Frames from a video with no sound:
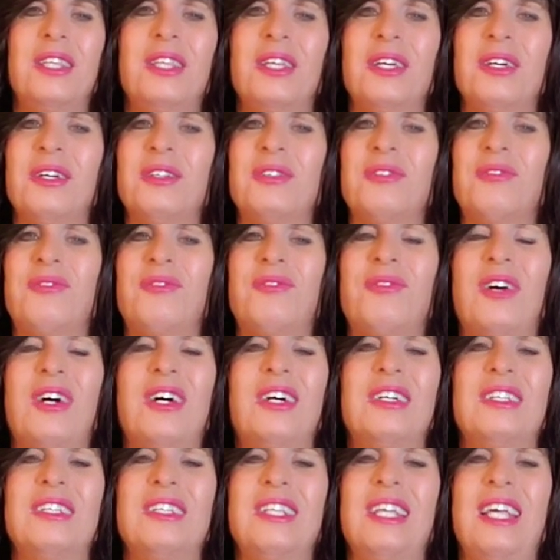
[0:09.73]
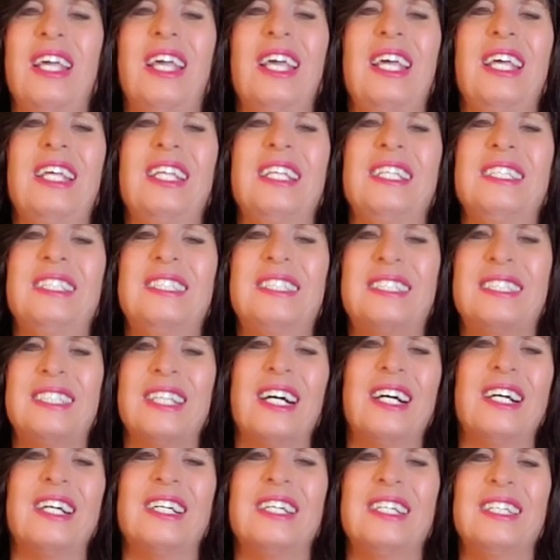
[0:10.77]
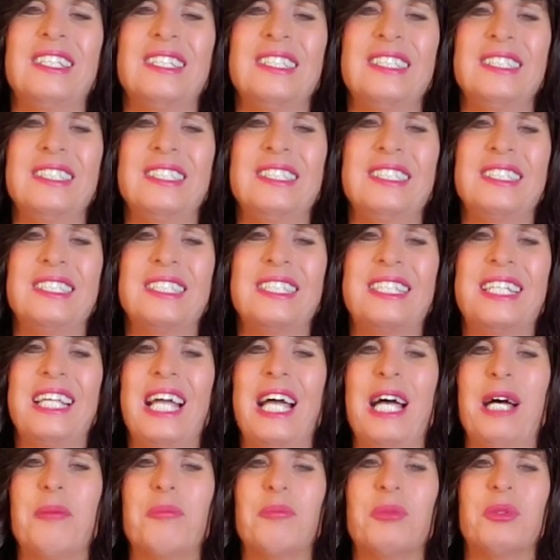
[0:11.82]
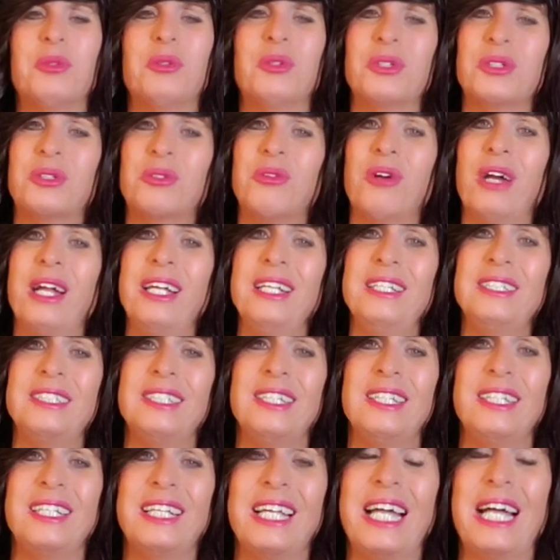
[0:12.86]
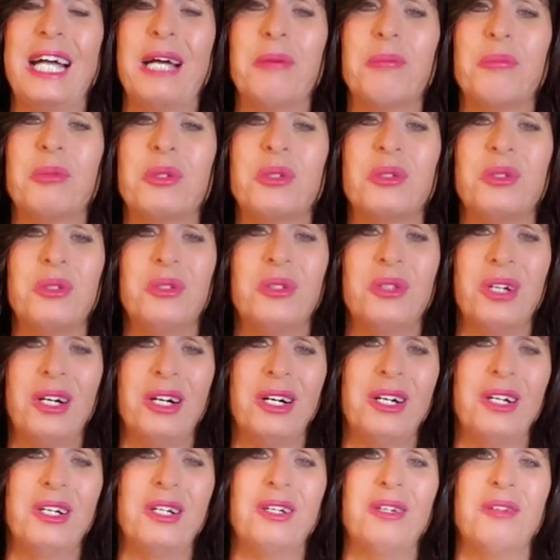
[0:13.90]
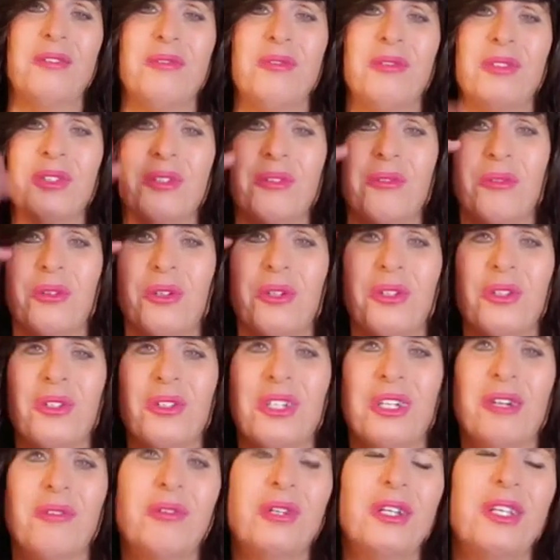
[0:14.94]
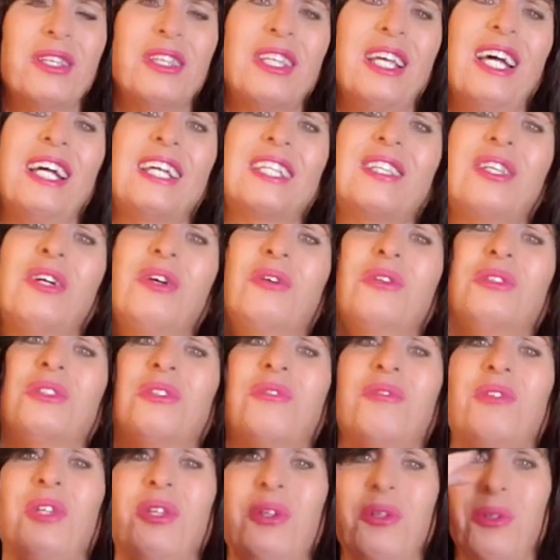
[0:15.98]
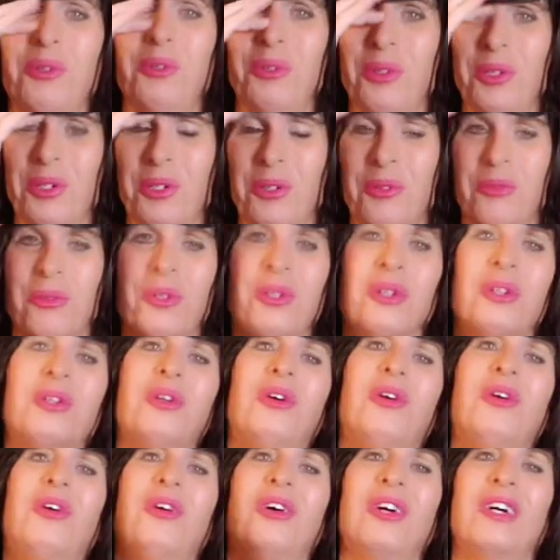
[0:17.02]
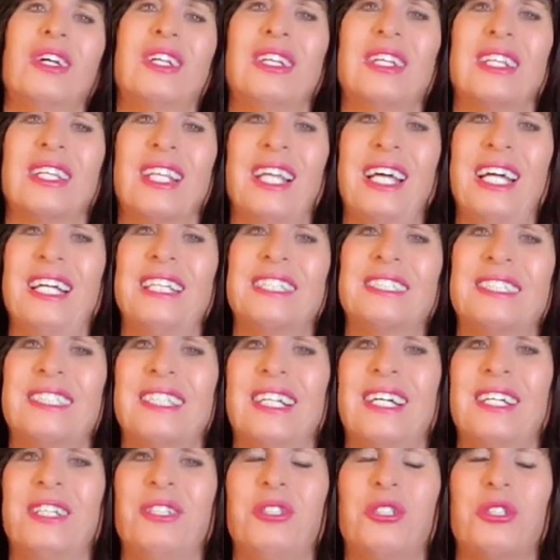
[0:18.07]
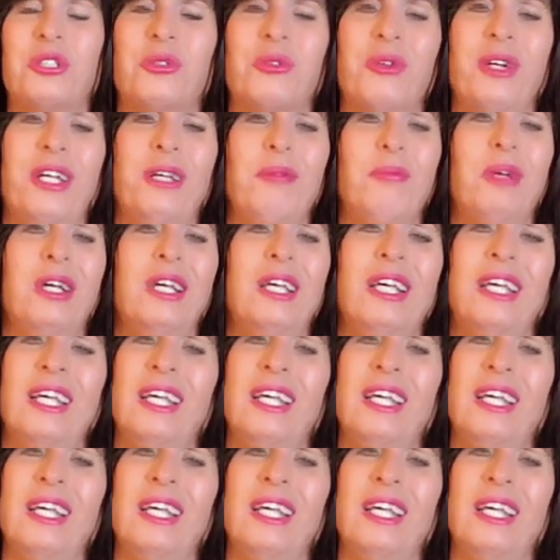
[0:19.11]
the fun and sun capital and crazy capital of the world. I want to thank those of you who were on last night's stream.